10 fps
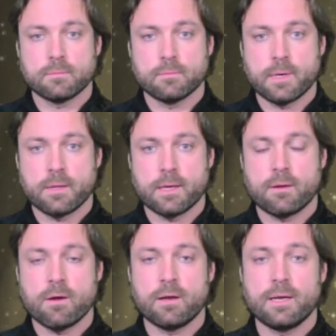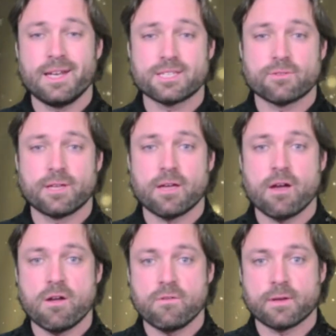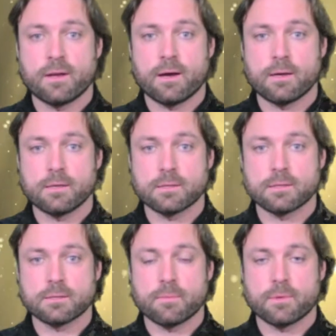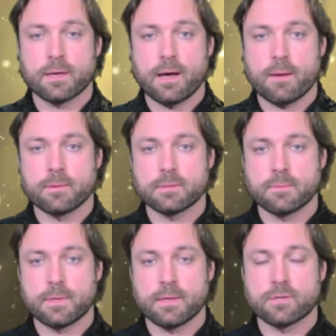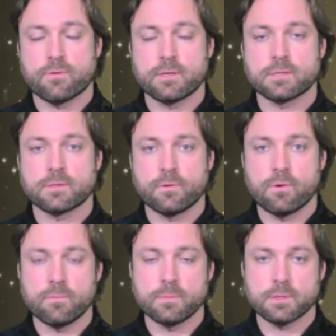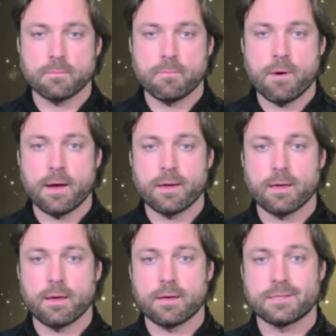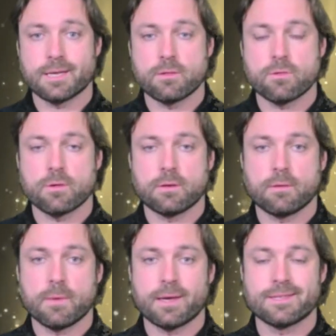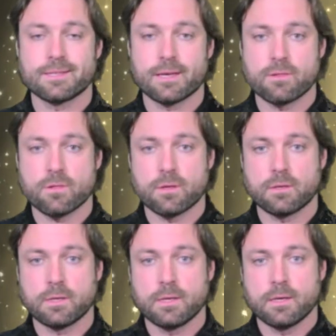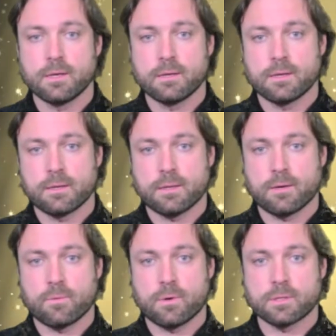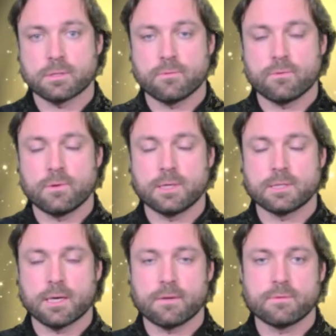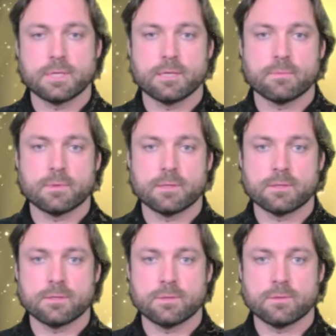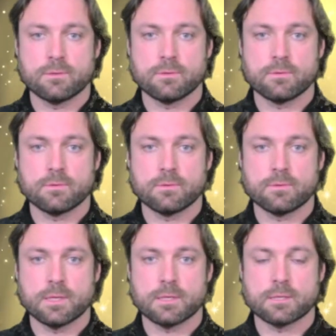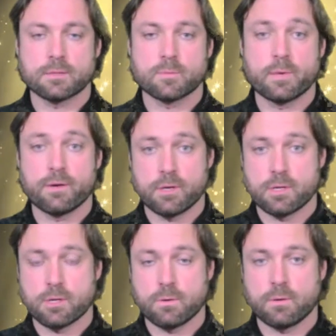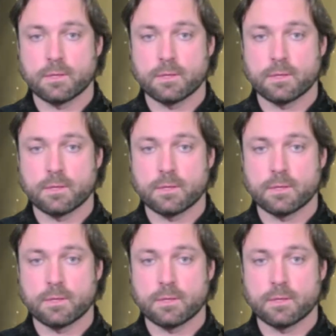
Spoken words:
But then literally overnight something happened to me that transformed my attention and my intention, and that was to really dive deep into this spiritual